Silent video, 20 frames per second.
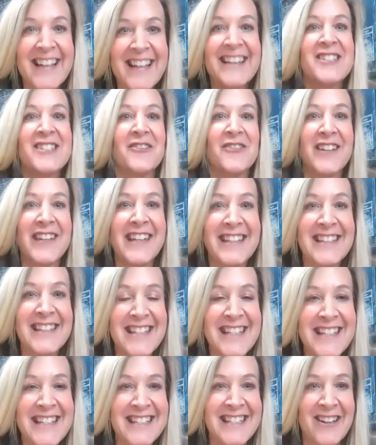So it gets
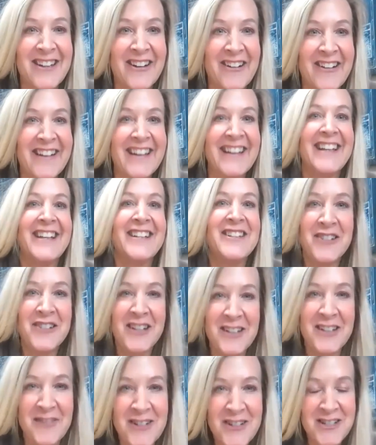easier and your
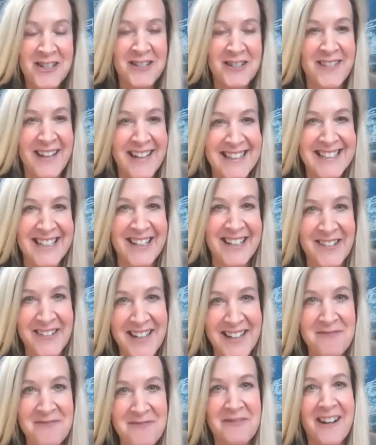conversion rates go
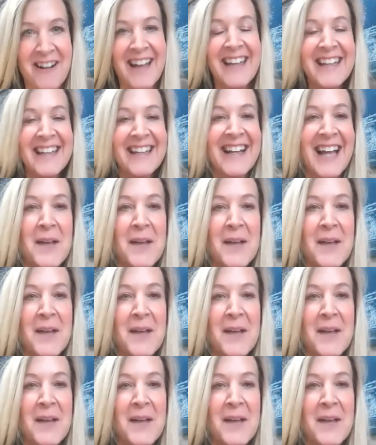up, right?